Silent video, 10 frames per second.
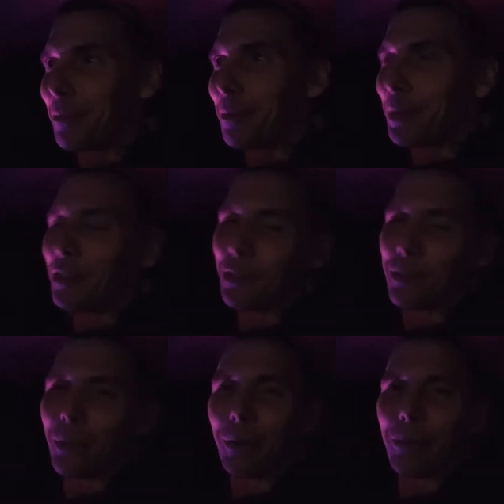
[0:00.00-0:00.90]
Because
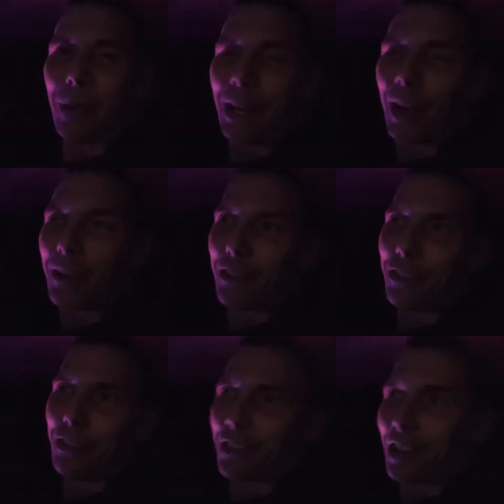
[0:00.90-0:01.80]
it's right now they're
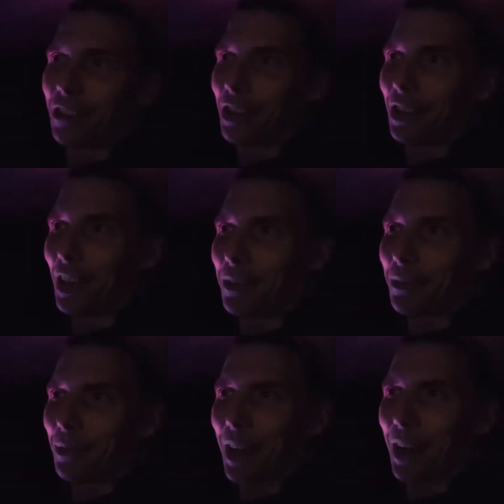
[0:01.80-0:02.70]
just using it to collect
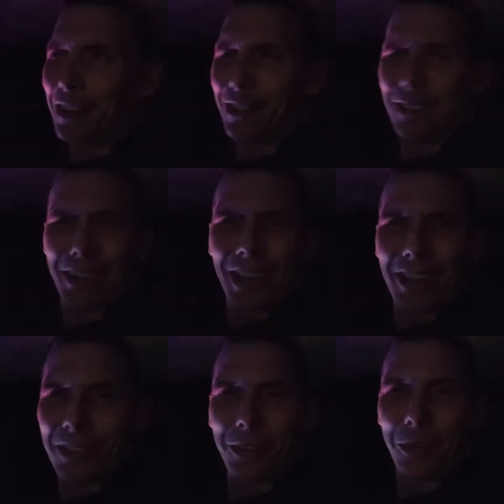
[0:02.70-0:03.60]
reconnaissance, I
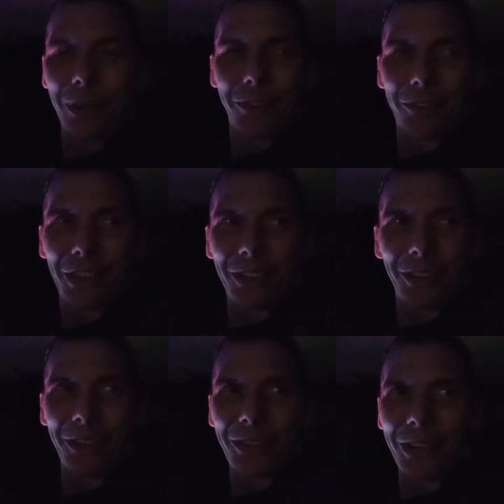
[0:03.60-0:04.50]
guess. I don't know what the fuck they're
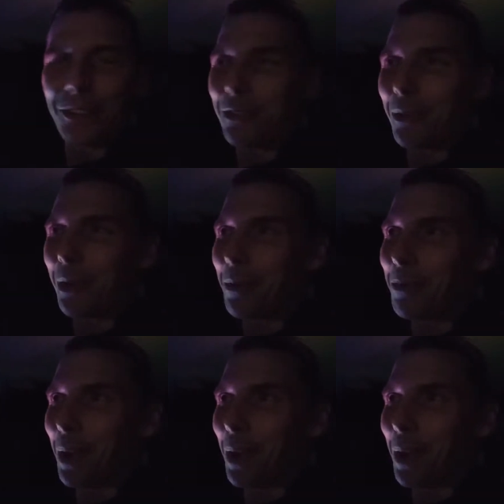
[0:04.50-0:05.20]
using it for.